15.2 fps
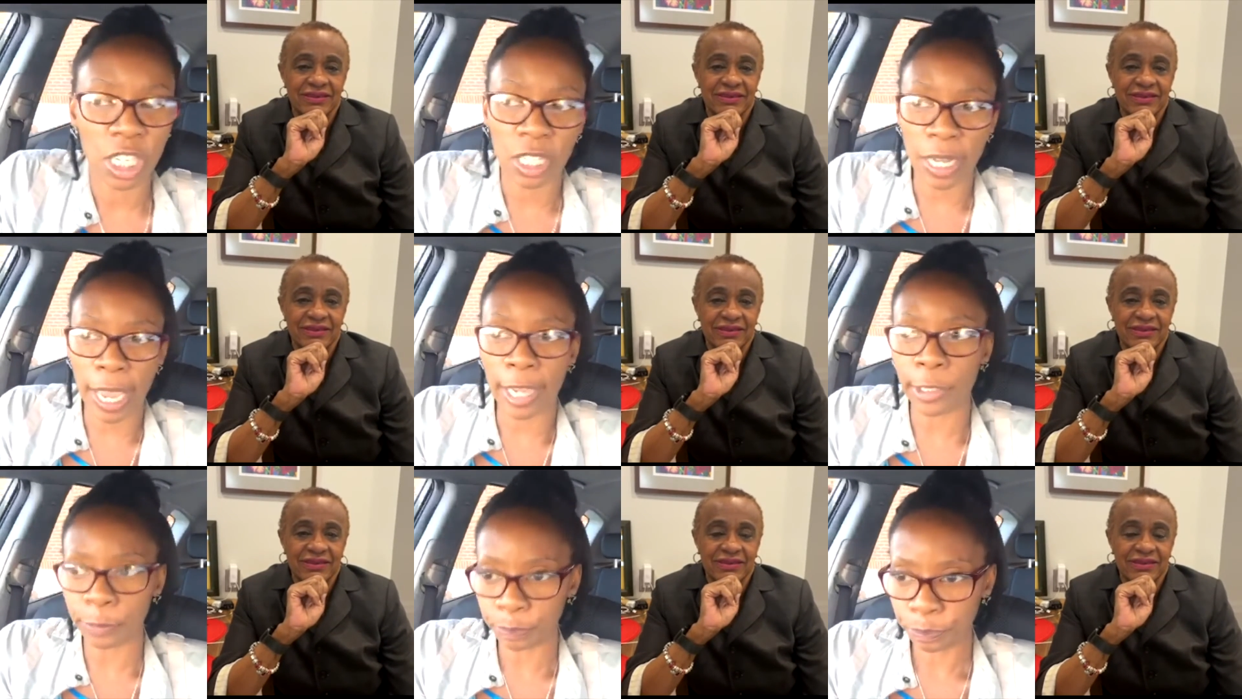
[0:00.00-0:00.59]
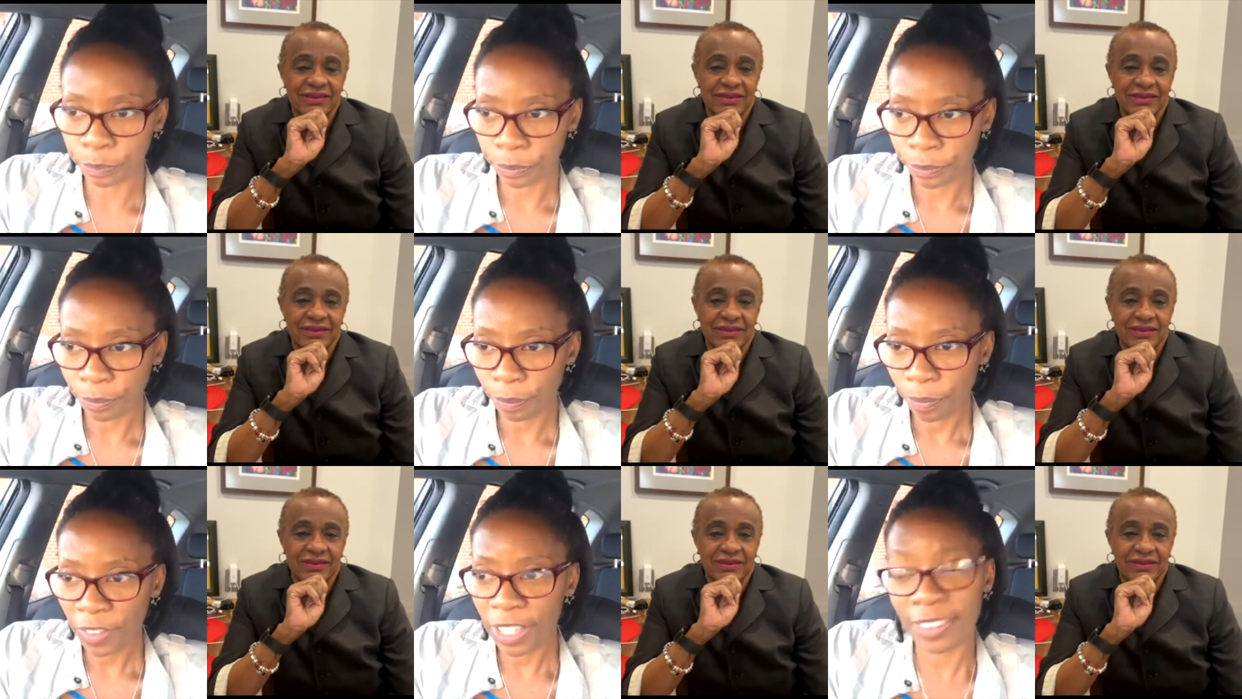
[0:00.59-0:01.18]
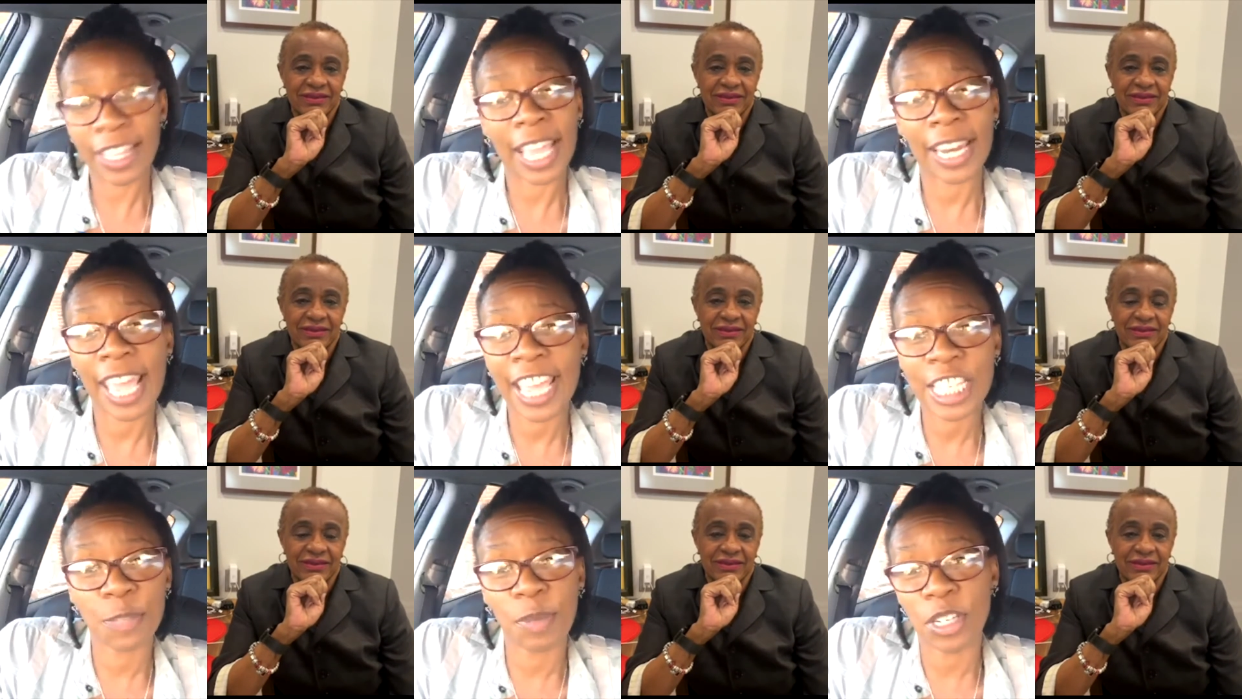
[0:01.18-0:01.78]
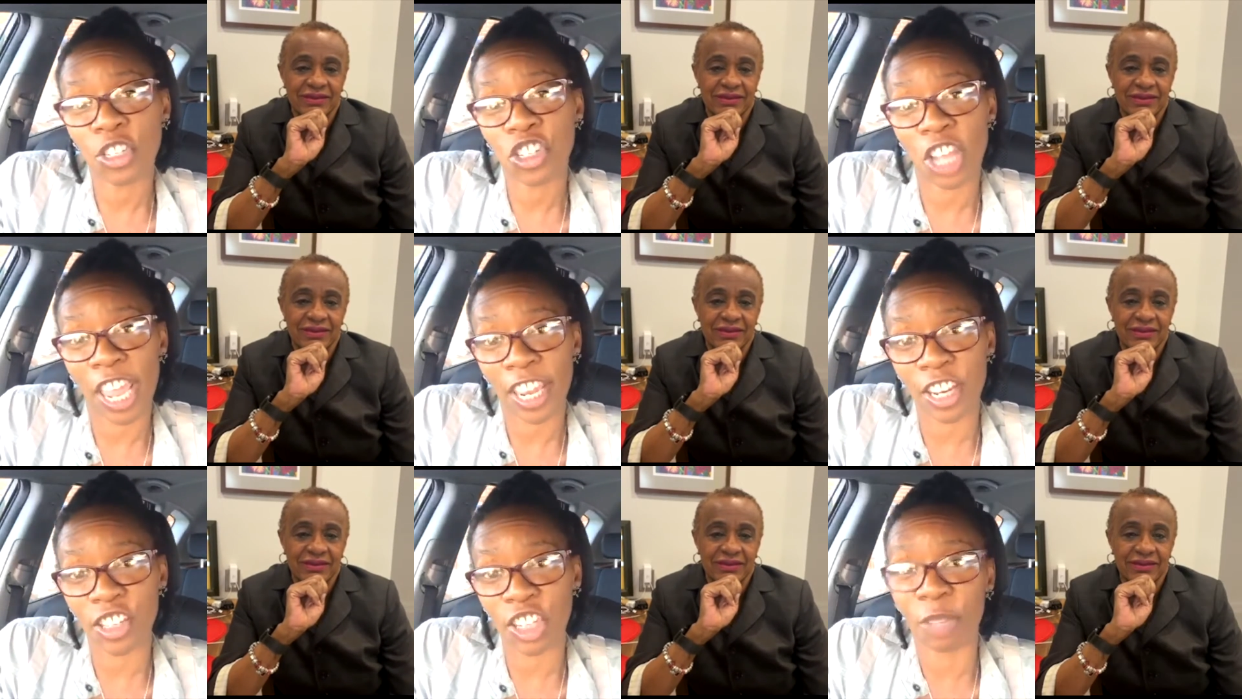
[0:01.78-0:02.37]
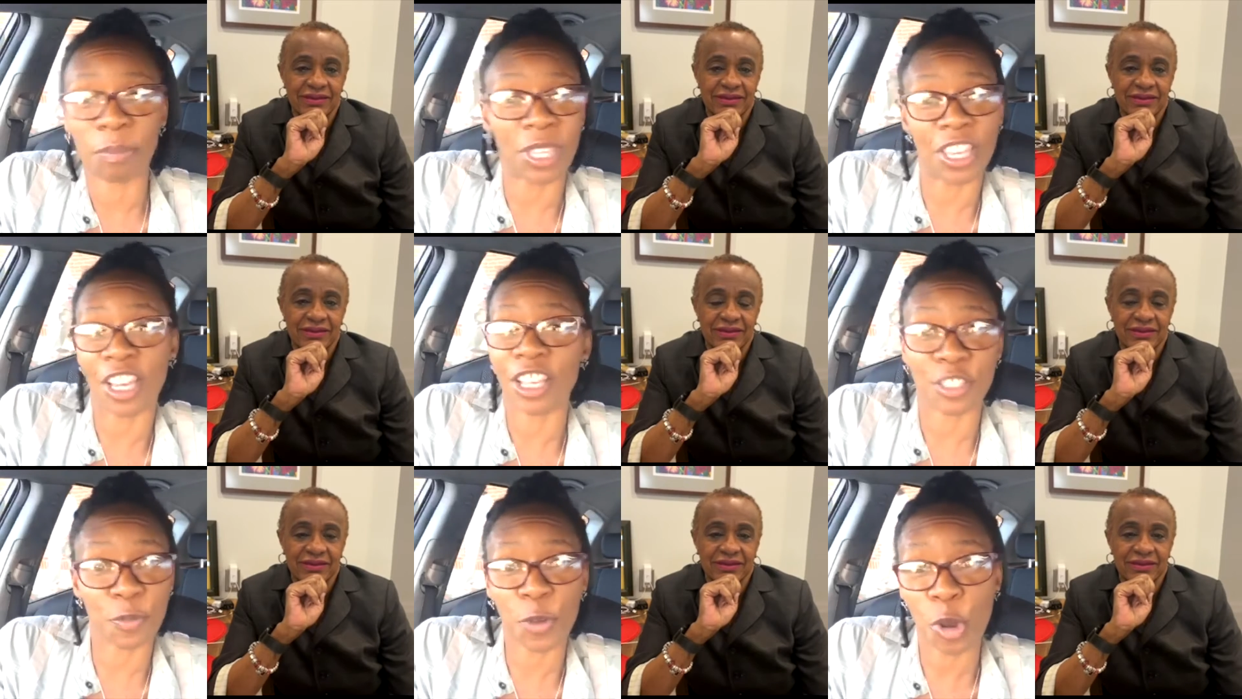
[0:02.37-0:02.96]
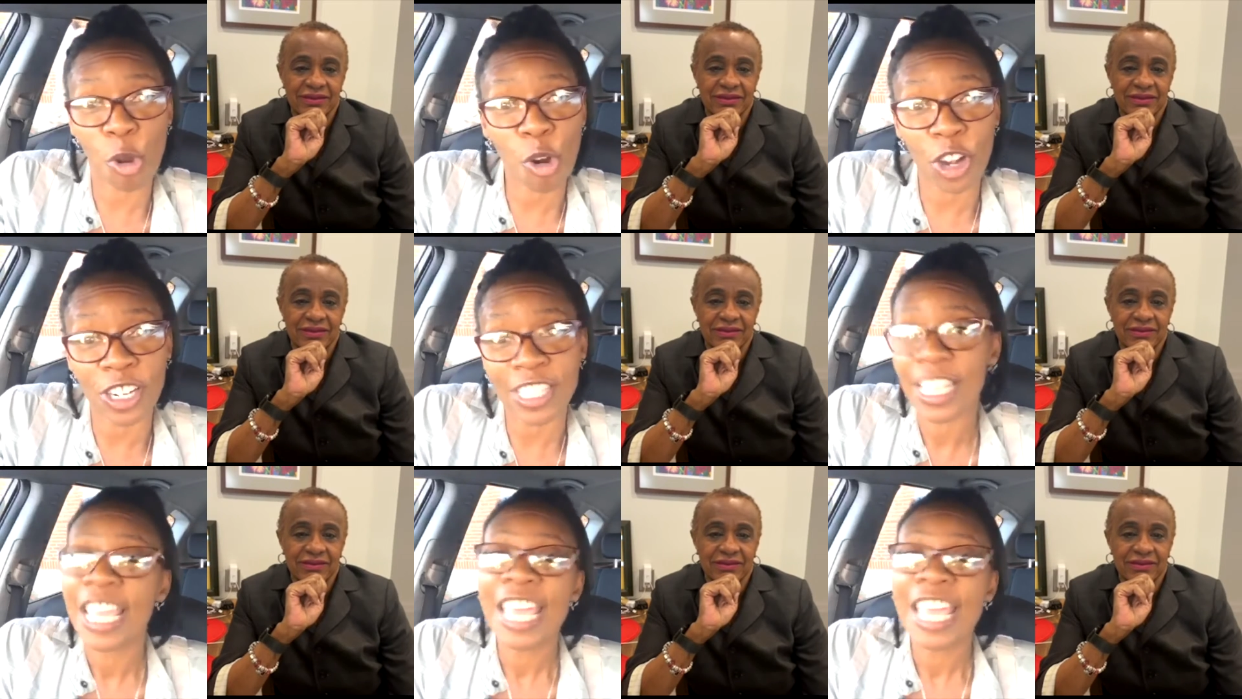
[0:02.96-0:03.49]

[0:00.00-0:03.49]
Speaker 1: Now, that has been changing because, of course,